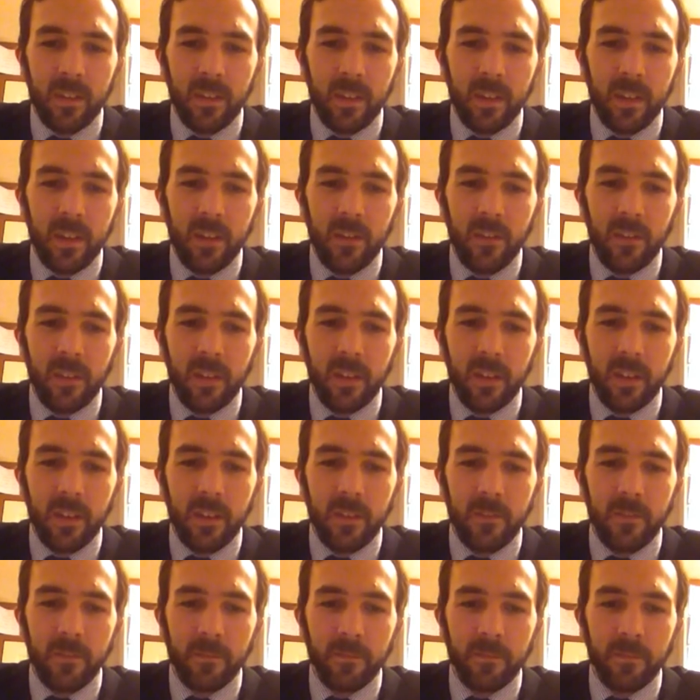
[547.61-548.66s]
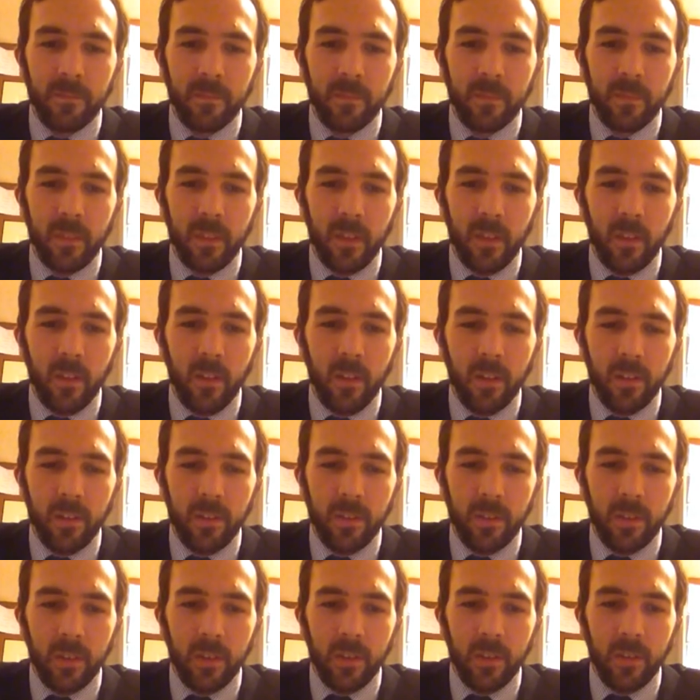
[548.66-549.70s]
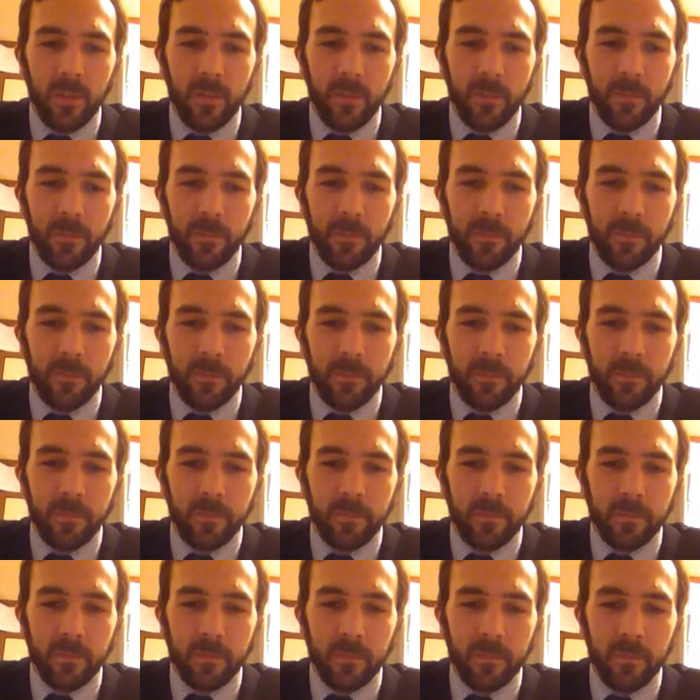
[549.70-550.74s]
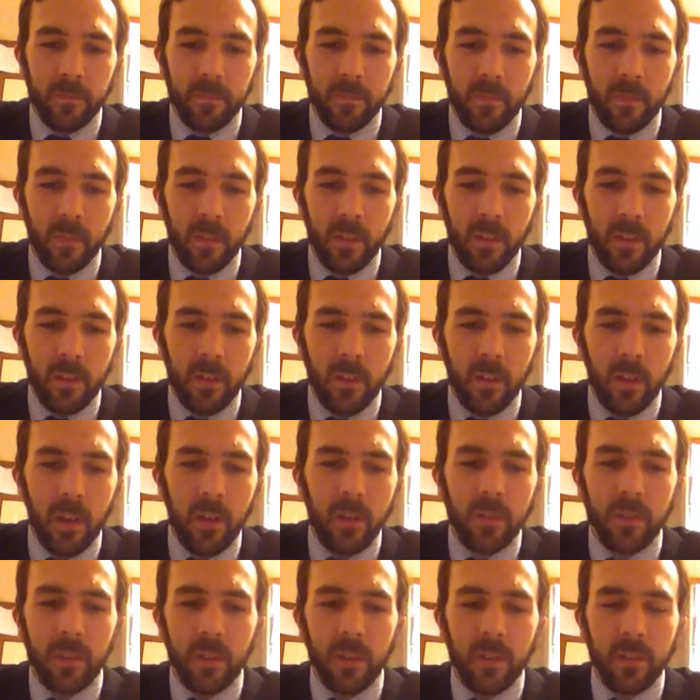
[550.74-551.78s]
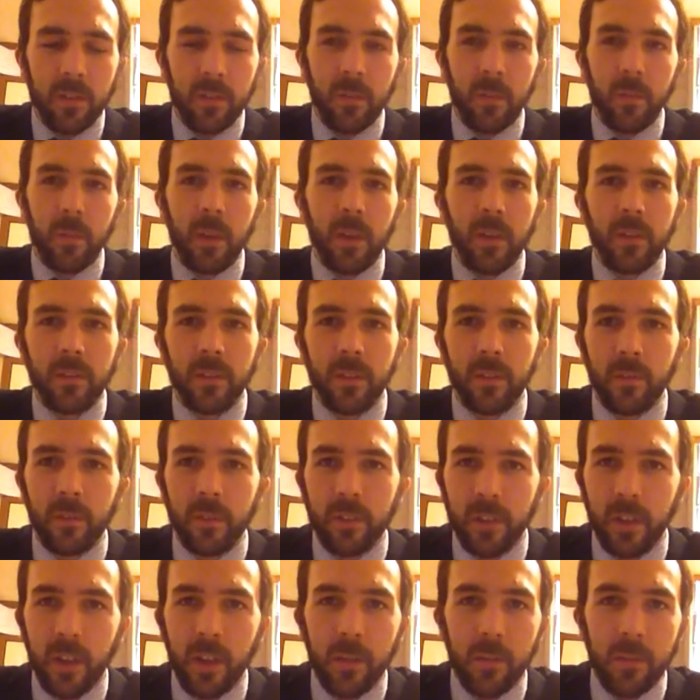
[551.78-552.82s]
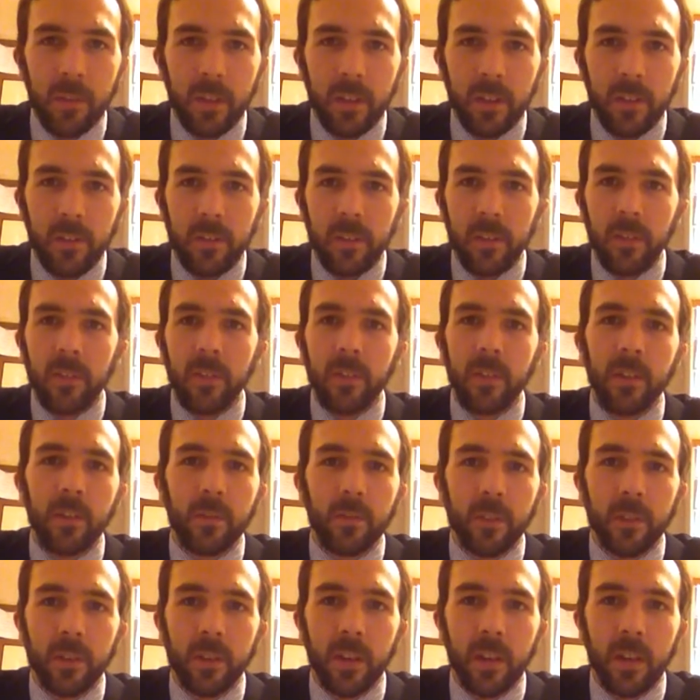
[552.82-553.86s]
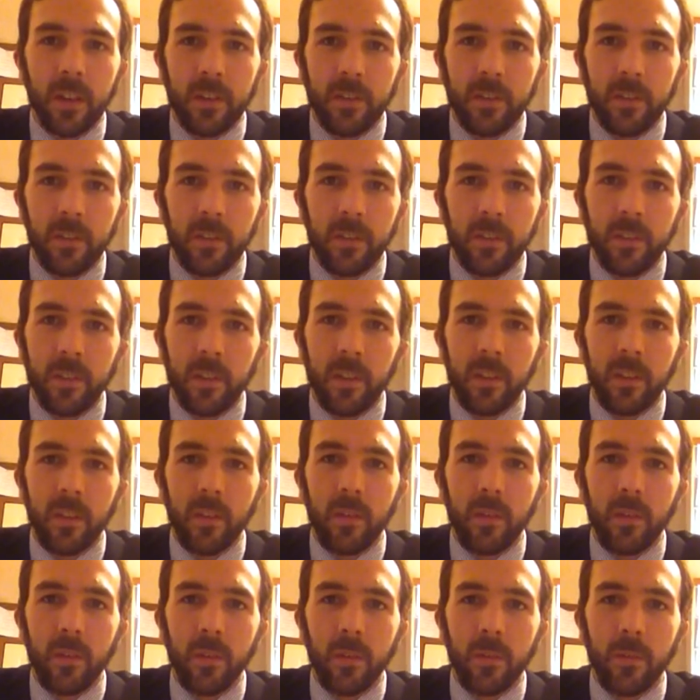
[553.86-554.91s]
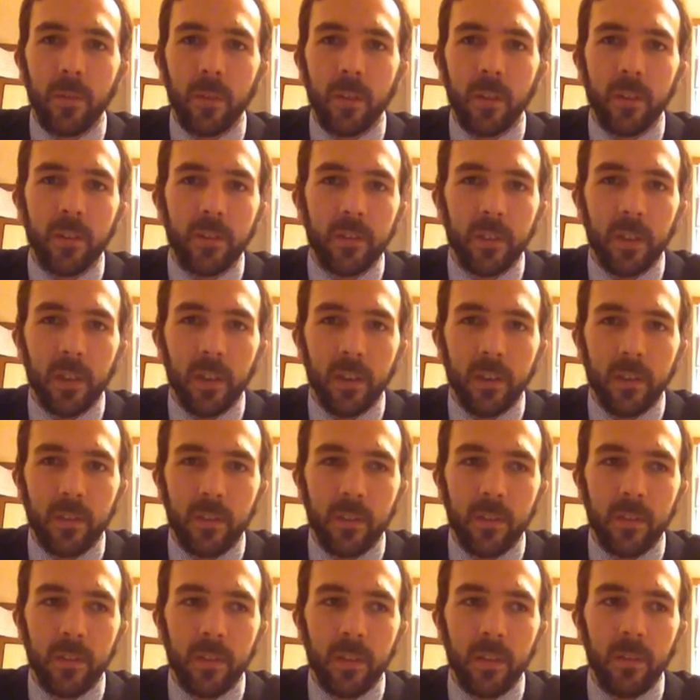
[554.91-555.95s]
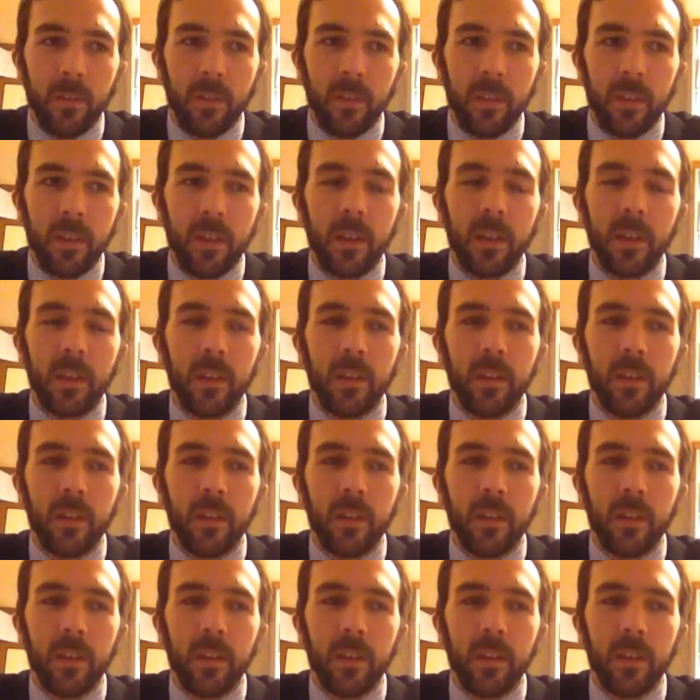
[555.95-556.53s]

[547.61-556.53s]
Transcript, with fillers: Anyway, also, you know, I would talk to him about different denominations and different doctrines that they hold, false doctrines and everything.